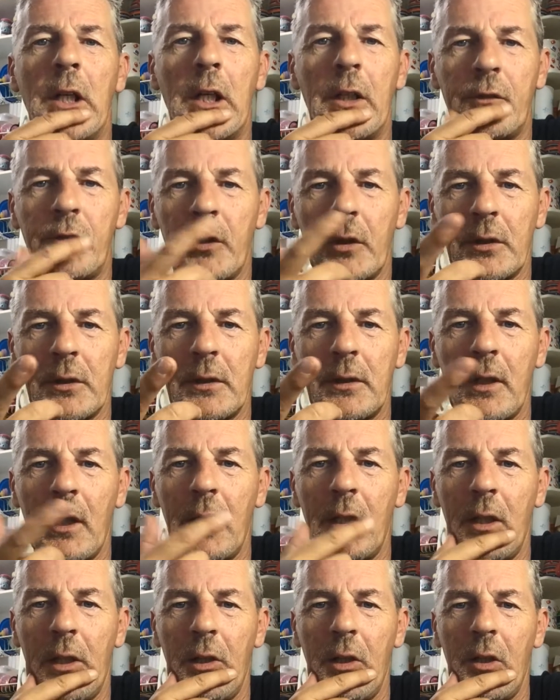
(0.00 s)
I just
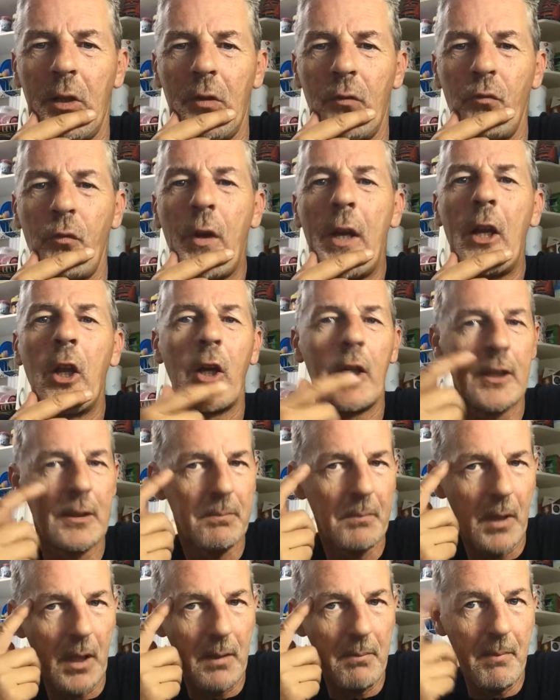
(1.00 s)

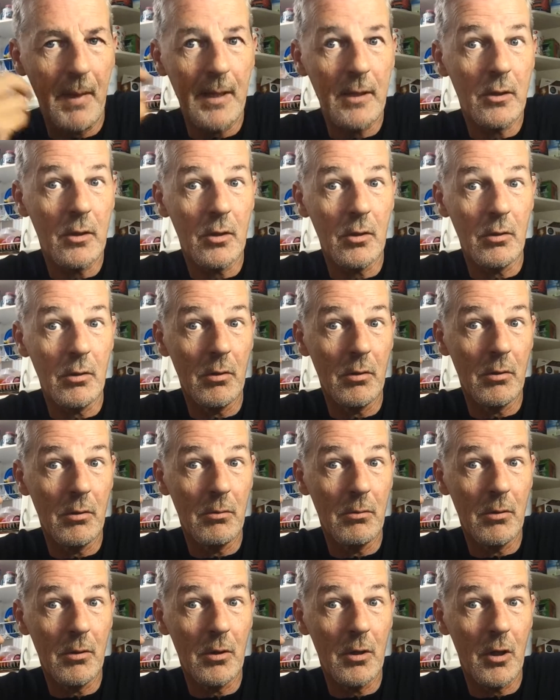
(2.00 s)
realised my
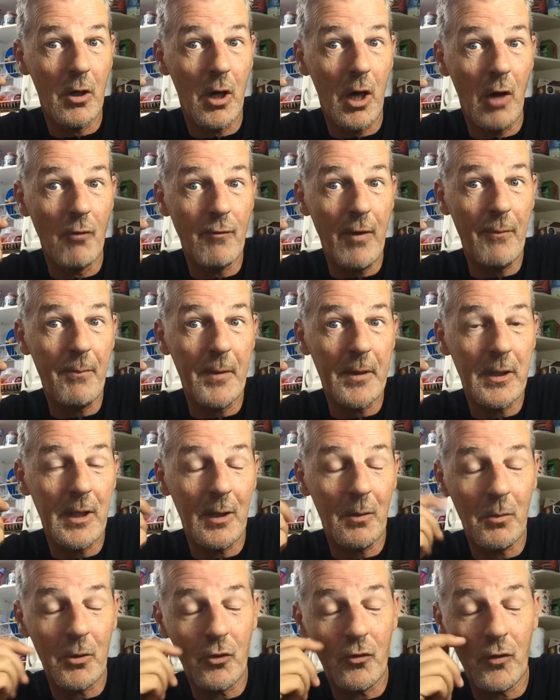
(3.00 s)
mental
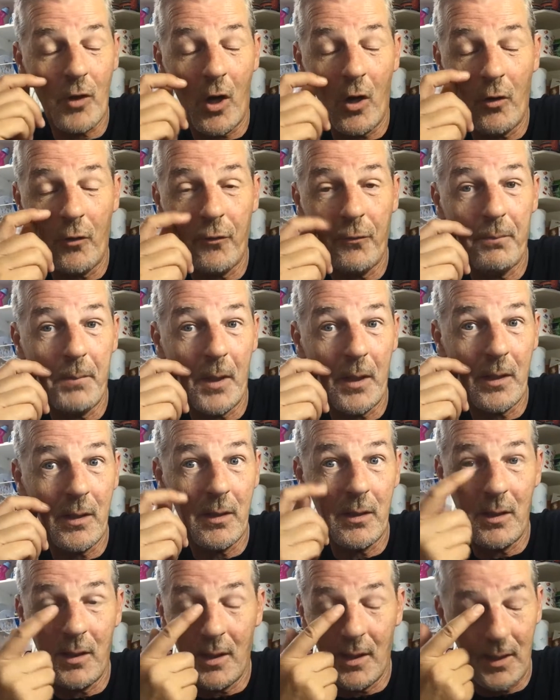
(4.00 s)
arithmetic was off by
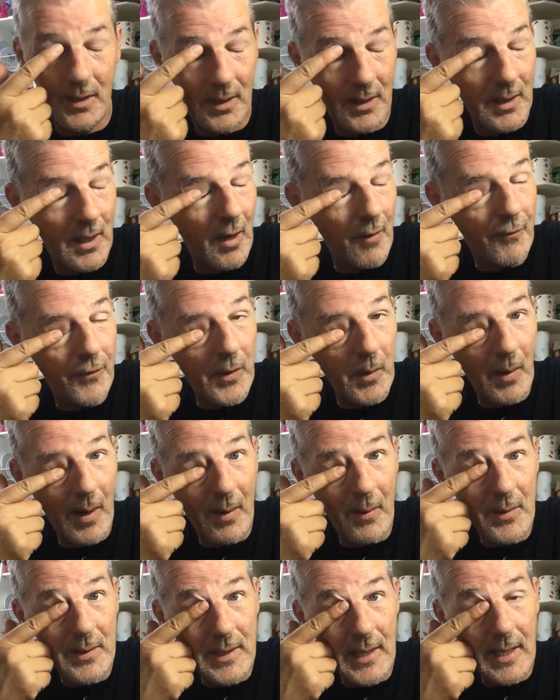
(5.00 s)
a few
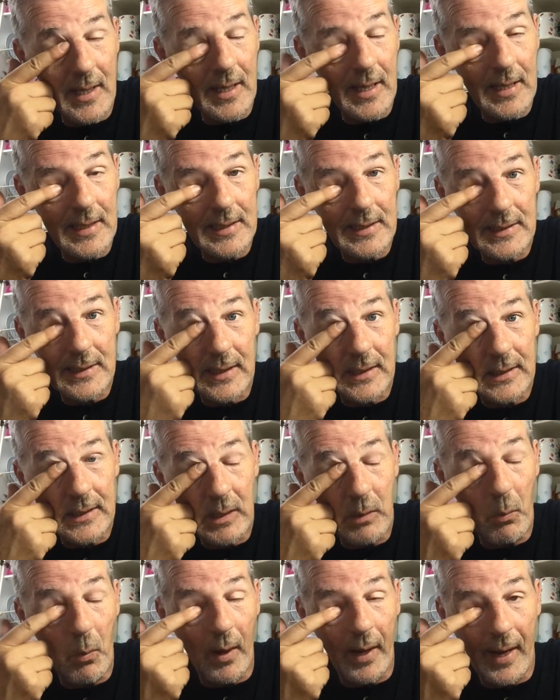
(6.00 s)
hours then. It's
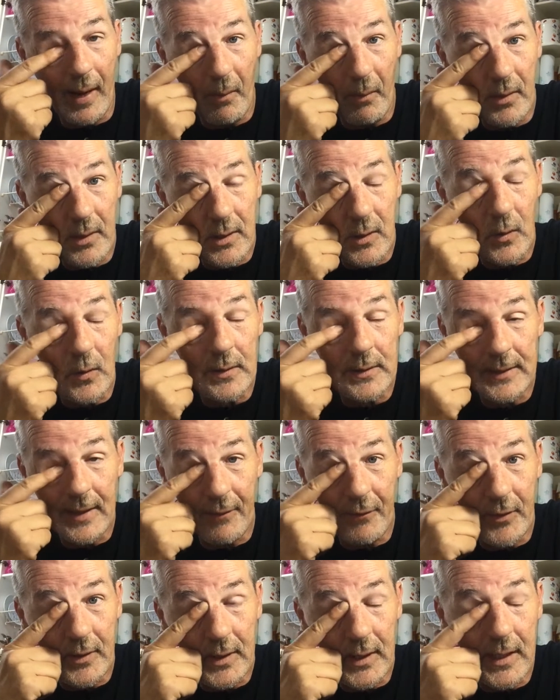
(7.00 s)
61 hours, not
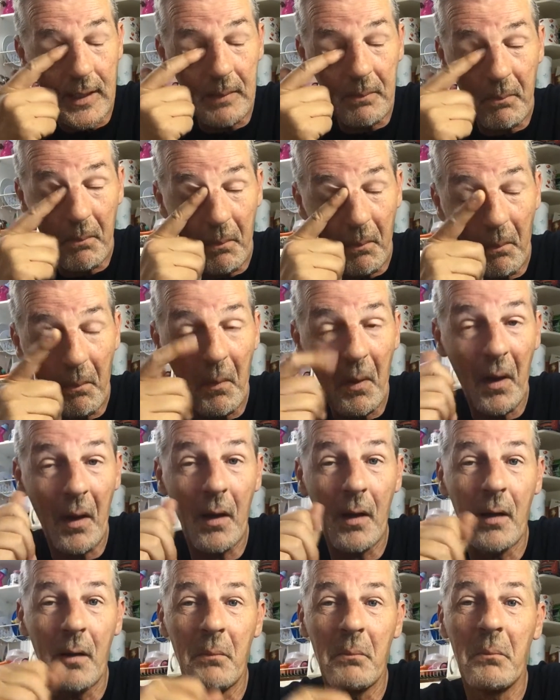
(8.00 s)
70.
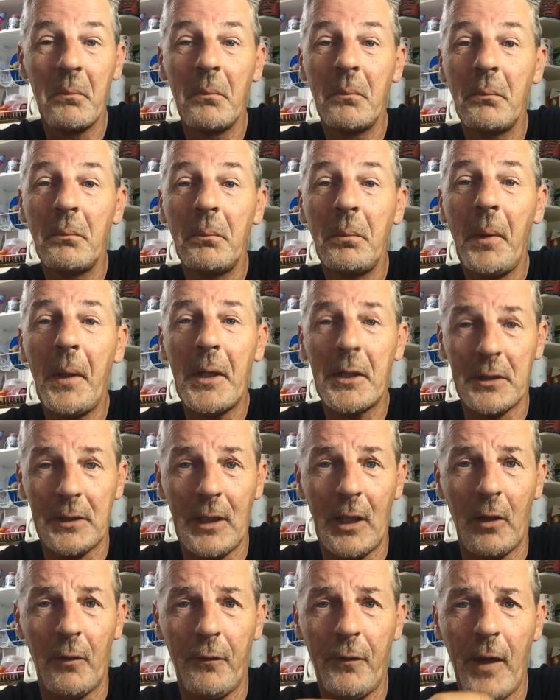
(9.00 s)
But it's
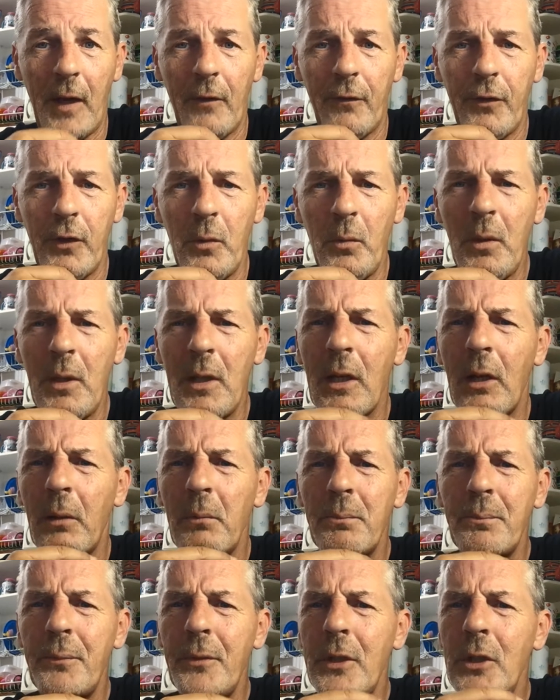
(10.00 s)
still a fair few, isn't it?
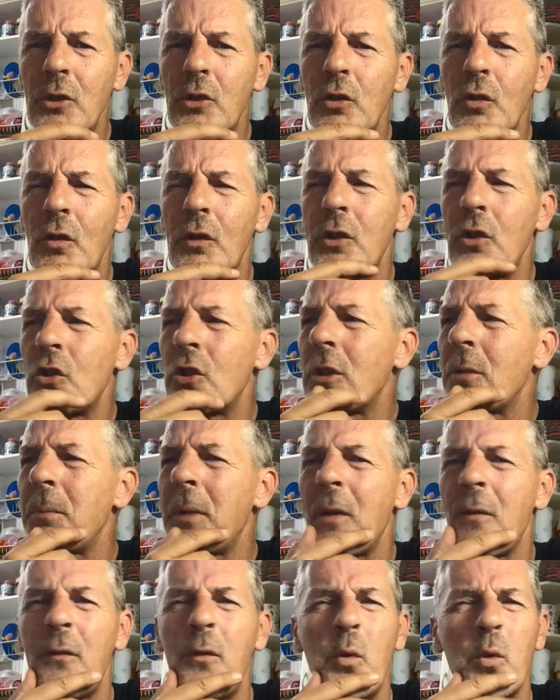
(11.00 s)
I'm pretty sure it used to
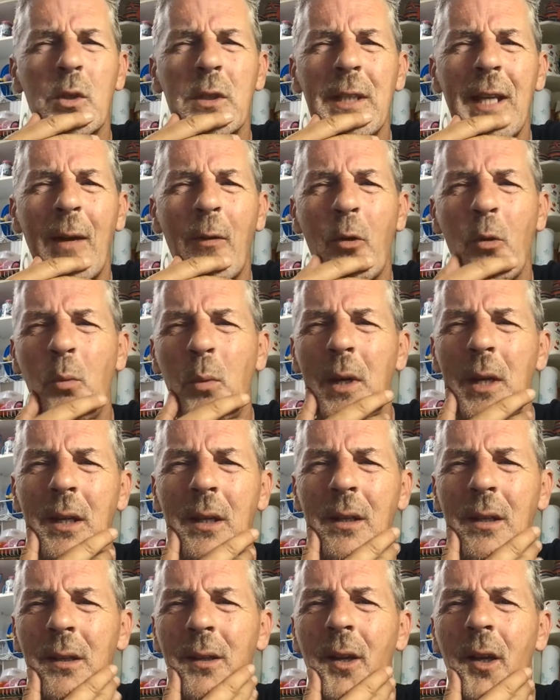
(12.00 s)
be a 40-hour
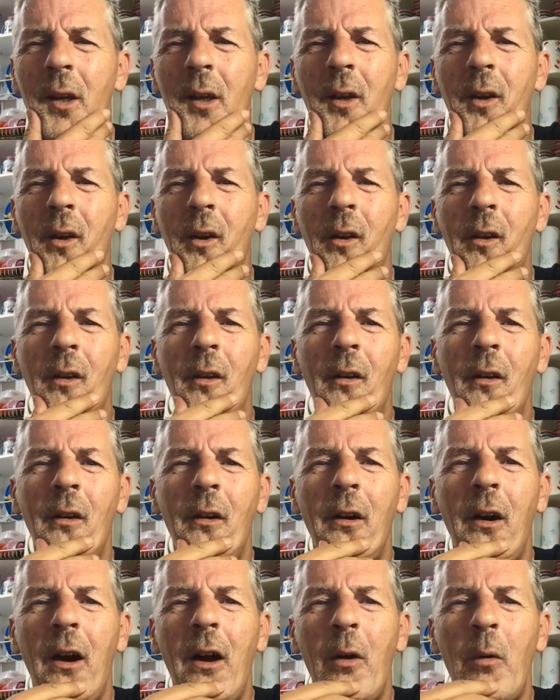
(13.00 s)
week
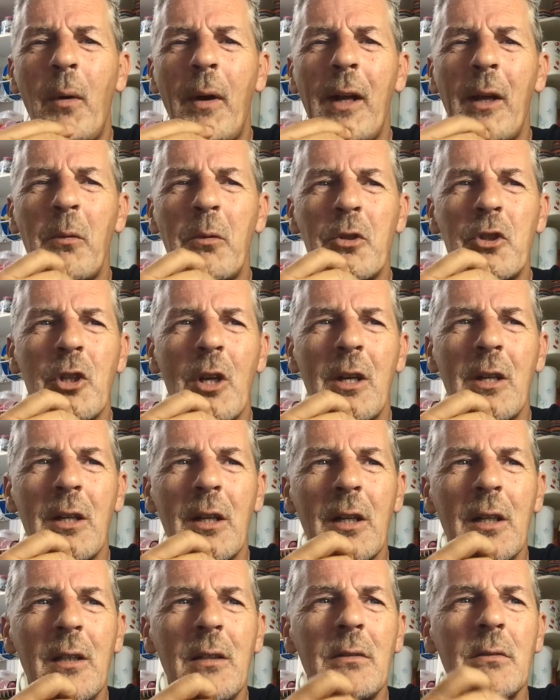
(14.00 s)
when I was
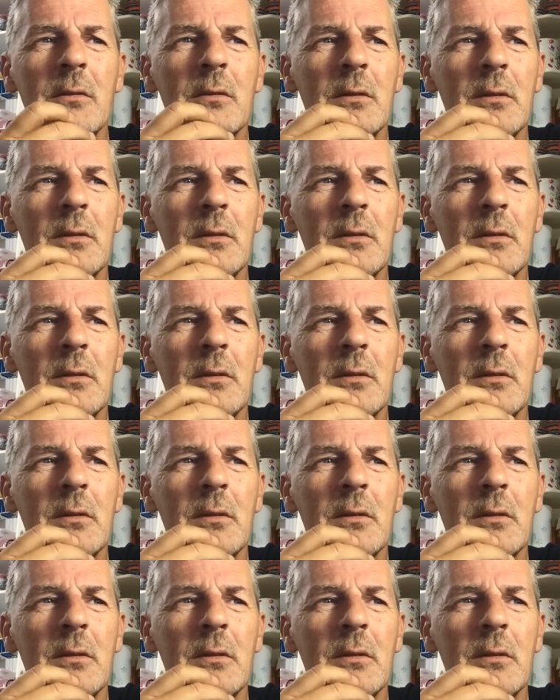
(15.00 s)
younger.